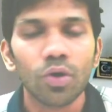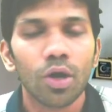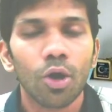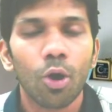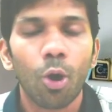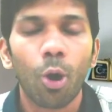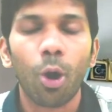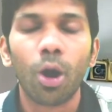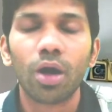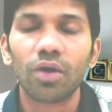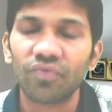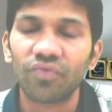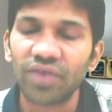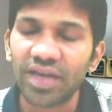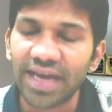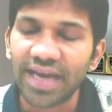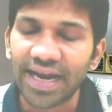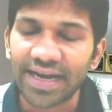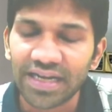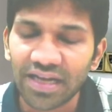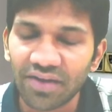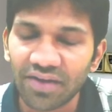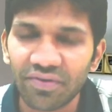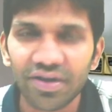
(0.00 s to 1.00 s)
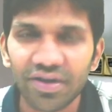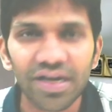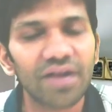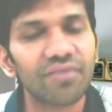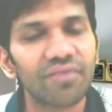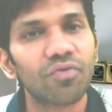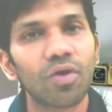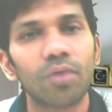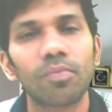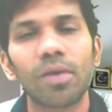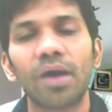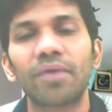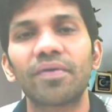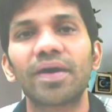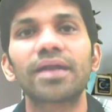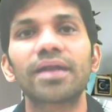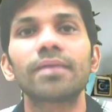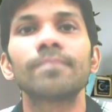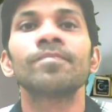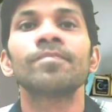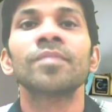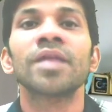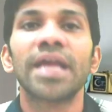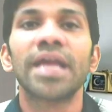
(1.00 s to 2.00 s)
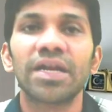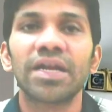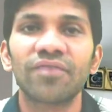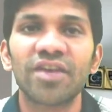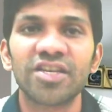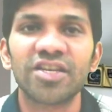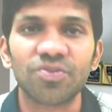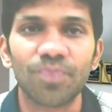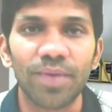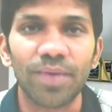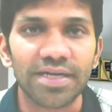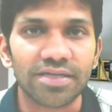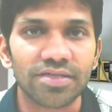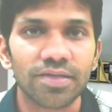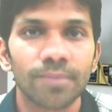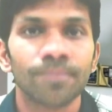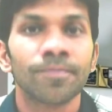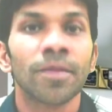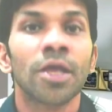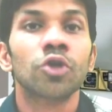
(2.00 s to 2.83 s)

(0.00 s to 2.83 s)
or we get dividend from our investments.